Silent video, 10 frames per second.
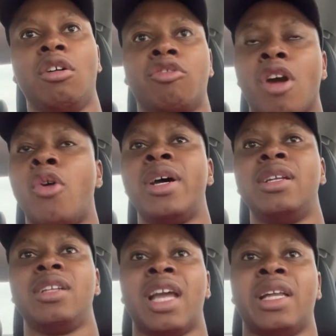grow it
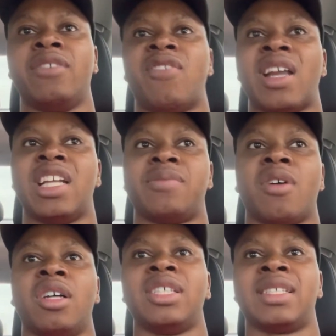and finance
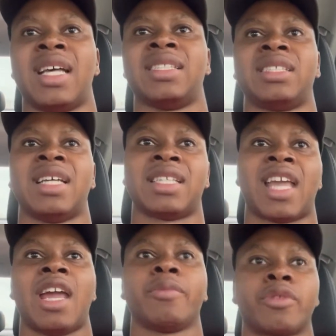projects as as it
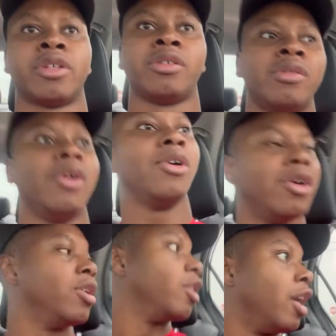came through.
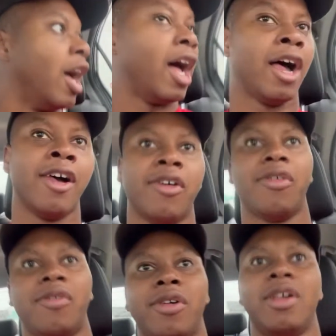Uh,
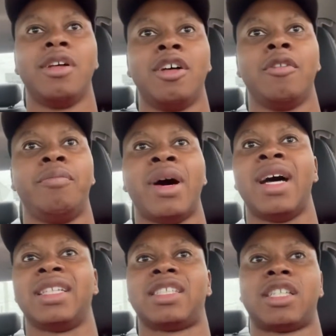
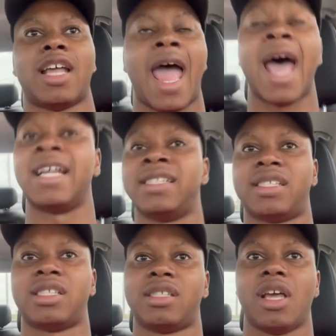but
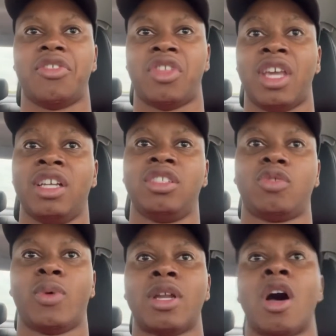as things
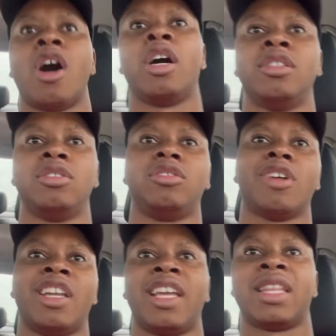went on,
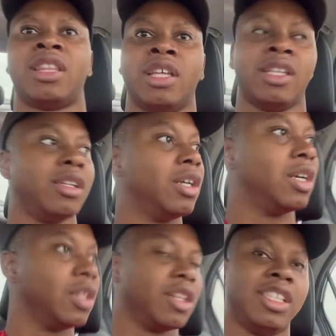trying to get the
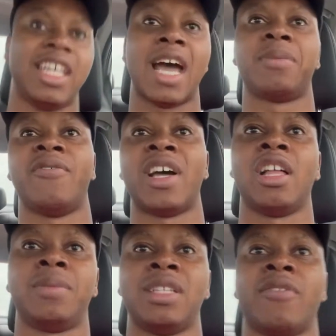the D app
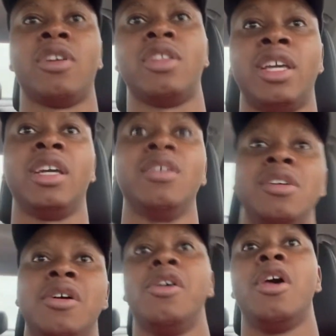developed and everything,
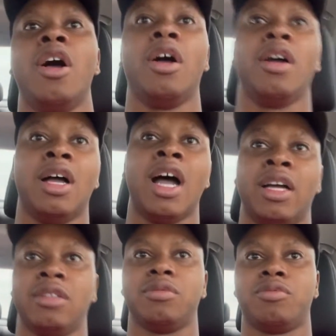
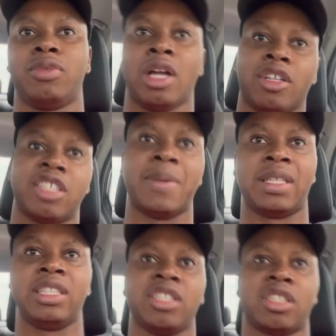uh, we
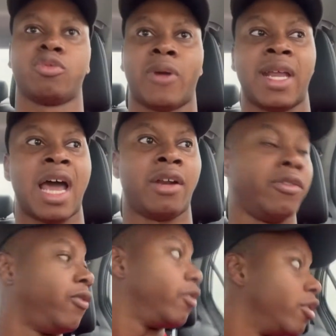ultimately just ran out
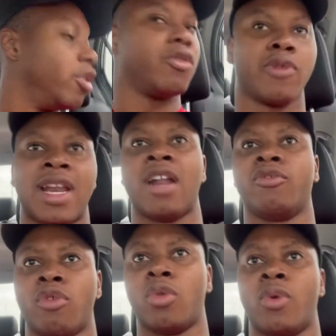of ran out of
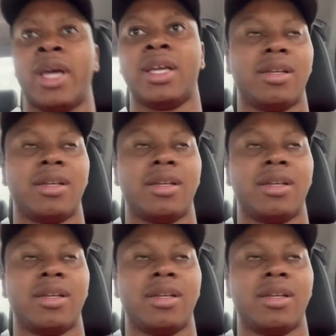runway